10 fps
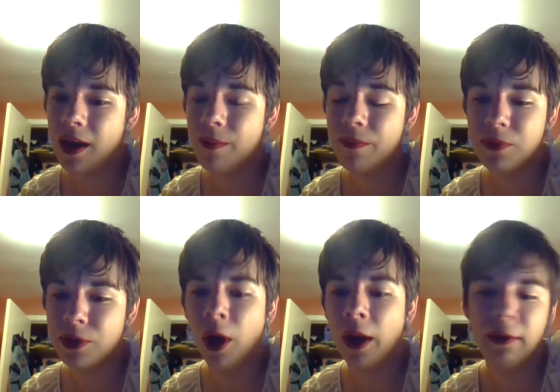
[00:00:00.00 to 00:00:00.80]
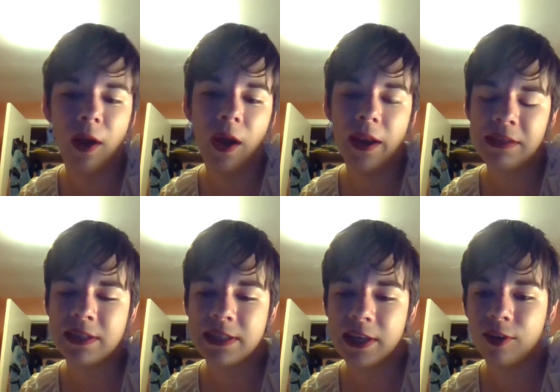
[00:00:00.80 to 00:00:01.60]
Not
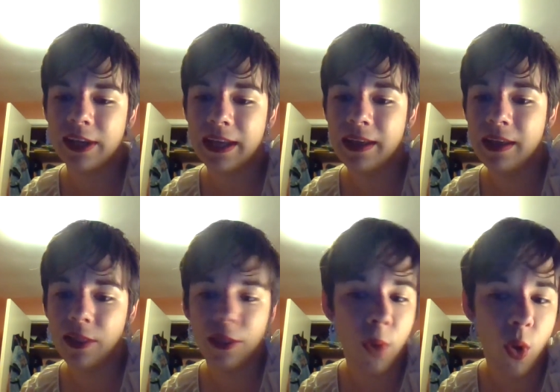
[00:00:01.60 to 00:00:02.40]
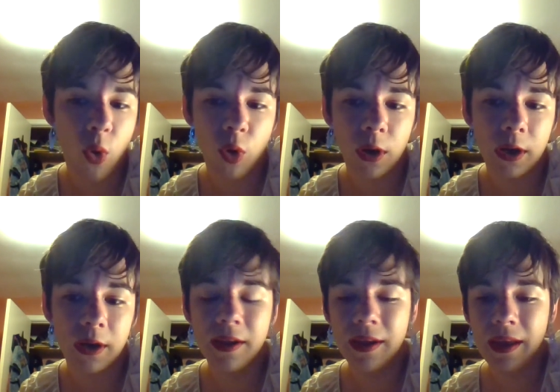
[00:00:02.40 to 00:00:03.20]
necessarily the poor.
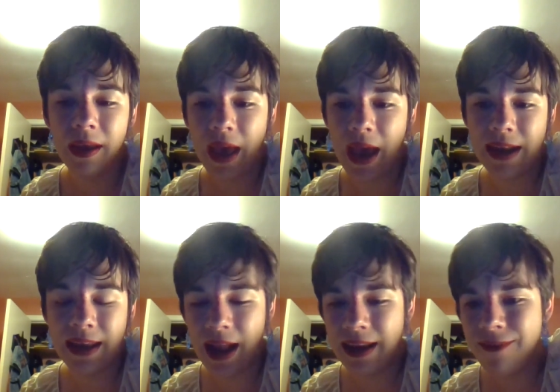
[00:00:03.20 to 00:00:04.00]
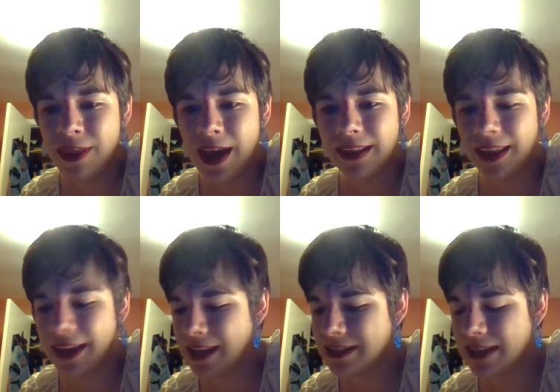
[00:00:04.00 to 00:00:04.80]
And even then, like
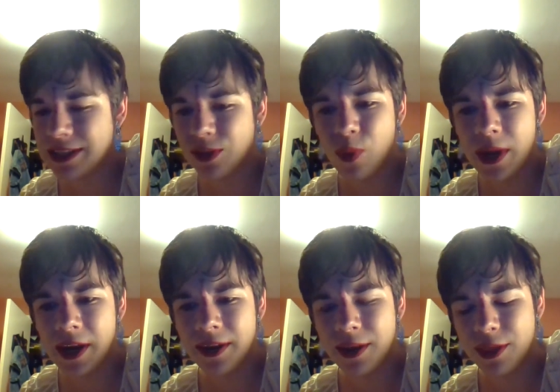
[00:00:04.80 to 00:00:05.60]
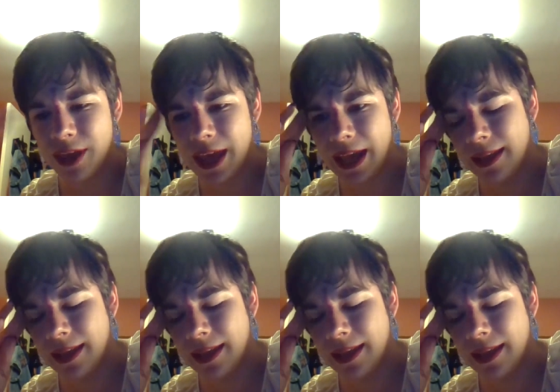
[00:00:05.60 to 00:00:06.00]
it's a weird thing